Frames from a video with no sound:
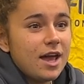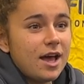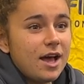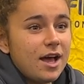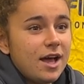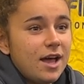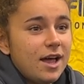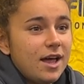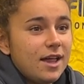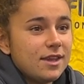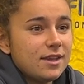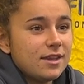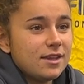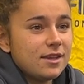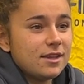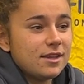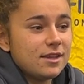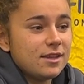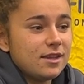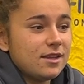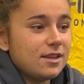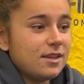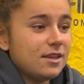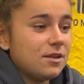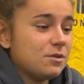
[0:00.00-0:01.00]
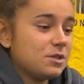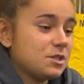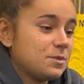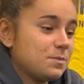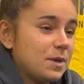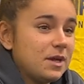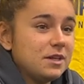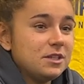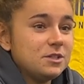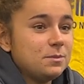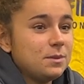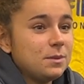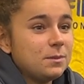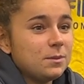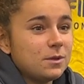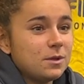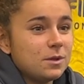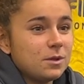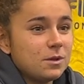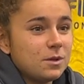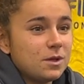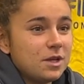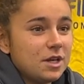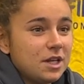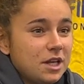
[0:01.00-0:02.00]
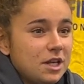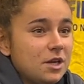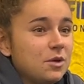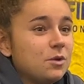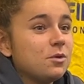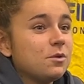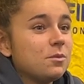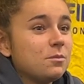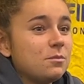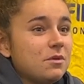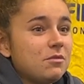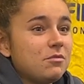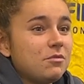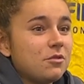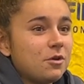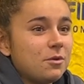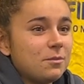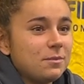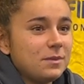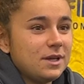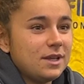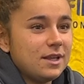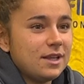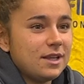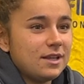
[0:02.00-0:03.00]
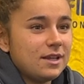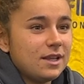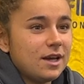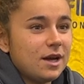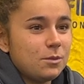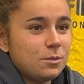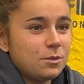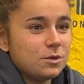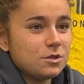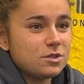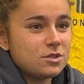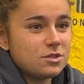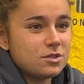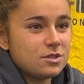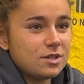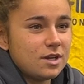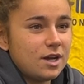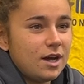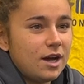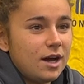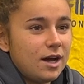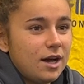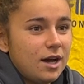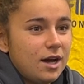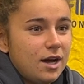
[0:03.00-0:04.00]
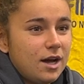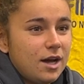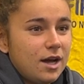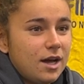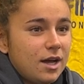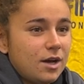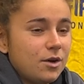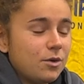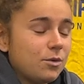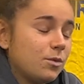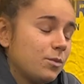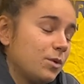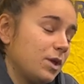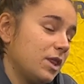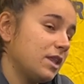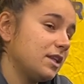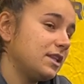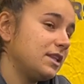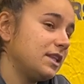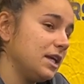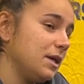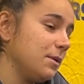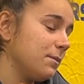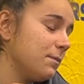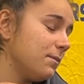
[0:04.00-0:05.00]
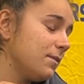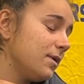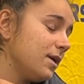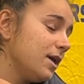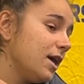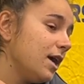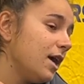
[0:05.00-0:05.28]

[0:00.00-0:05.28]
and the Spanish people knew before me that I was with the team.